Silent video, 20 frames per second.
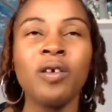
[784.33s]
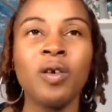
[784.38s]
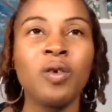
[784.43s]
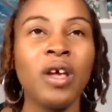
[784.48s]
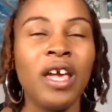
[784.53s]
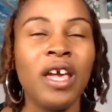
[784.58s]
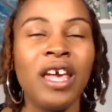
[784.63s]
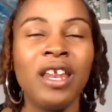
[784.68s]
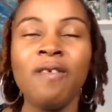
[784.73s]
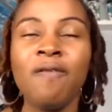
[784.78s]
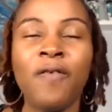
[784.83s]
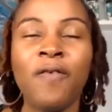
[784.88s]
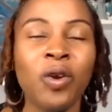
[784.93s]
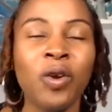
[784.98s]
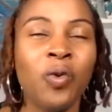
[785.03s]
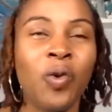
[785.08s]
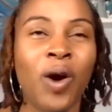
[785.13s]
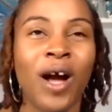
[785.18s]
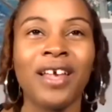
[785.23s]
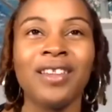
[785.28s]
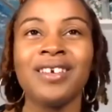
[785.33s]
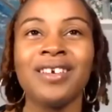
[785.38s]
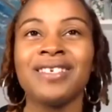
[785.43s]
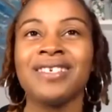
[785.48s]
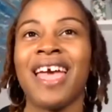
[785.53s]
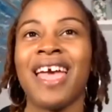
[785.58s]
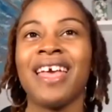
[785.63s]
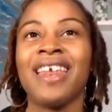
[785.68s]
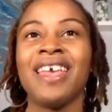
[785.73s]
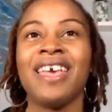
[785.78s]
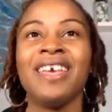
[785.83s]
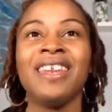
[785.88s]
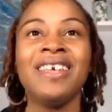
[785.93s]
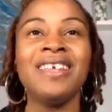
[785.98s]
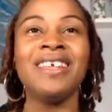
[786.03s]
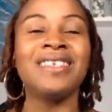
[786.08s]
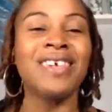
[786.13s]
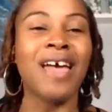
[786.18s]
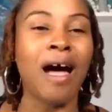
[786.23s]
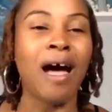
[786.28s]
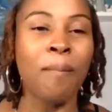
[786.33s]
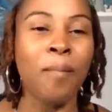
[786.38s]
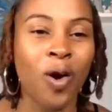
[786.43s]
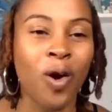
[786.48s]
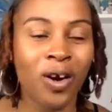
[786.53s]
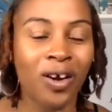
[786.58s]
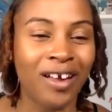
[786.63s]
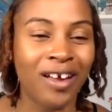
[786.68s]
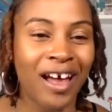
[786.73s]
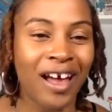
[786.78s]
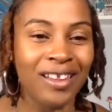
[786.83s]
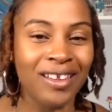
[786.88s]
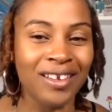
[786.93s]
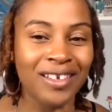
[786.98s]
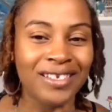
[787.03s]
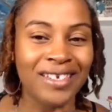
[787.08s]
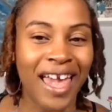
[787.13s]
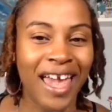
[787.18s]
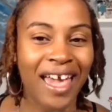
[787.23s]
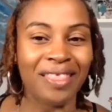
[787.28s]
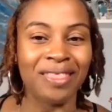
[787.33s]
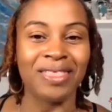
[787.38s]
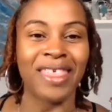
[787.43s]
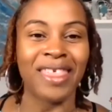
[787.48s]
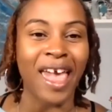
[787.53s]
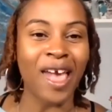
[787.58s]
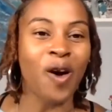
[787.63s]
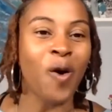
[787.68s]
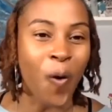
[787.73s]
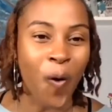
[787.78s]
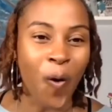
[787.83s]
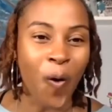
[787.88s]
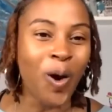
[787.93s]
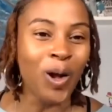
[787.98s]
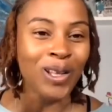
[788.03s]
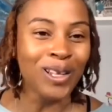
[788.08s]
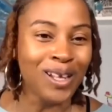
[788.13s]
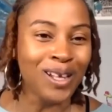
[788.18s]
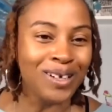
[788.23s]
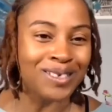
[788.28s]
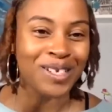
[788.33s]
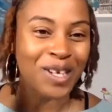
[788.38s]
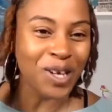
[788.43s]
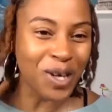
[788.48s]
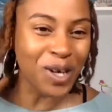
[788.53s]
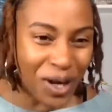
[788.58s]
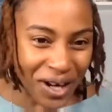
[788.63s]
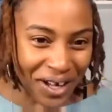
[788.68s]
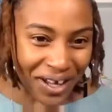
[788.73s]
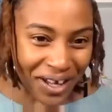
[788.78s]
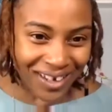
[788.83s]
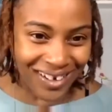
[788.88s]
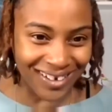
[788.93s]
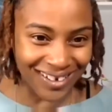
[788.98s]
any funnel I looked at, any top marketer I looked at, they all looked good.